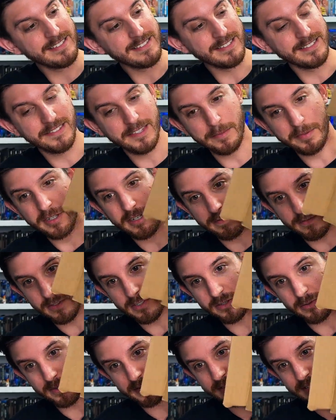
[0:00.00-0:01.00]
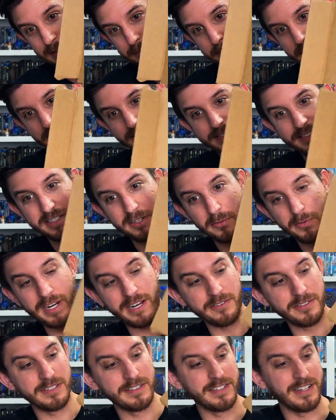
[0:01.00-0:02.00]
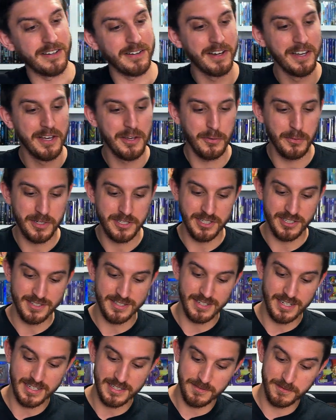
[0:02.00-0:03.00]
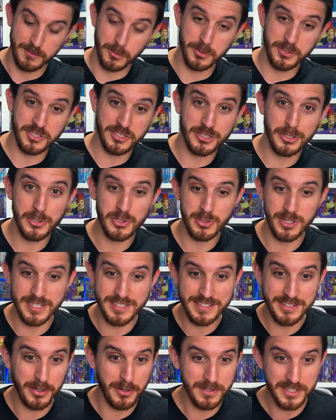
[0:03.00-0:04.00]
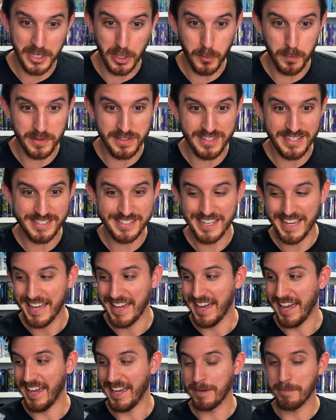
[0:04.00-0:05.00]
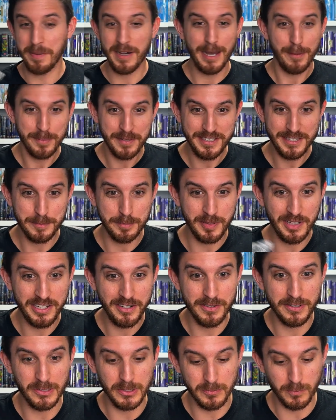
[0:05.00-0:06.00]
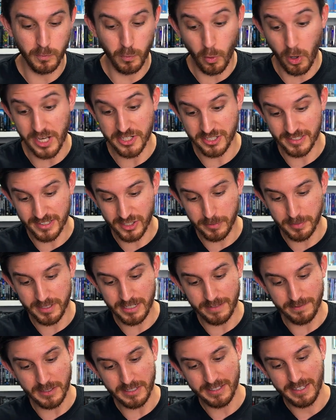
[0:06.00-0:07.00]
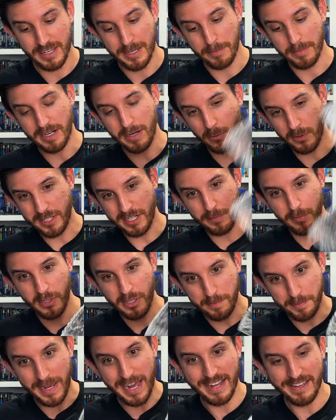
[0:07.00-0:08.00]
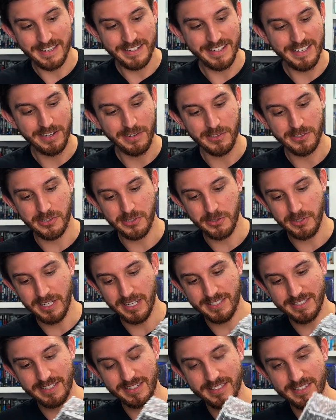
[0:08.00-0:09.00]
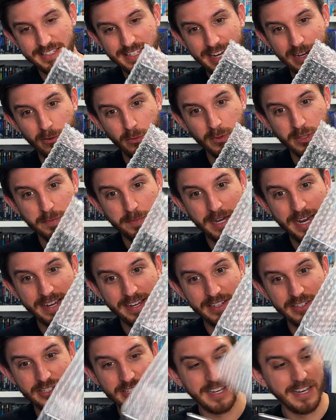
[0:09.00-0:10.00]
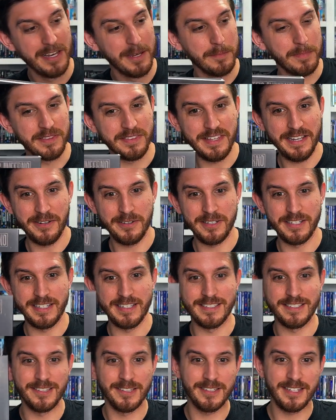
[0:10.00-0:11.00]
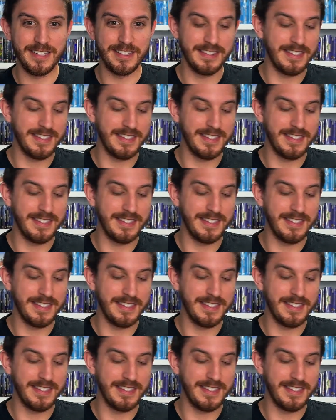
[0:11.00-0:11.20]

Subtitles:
the slipcover, so it's not bouncing around in there, which is nice. Full disclosure, I did already open this and pop it in the player and watch a little bit of it, but I wanted to put it back in here so you guys could see how it was packaged. But there it is, look at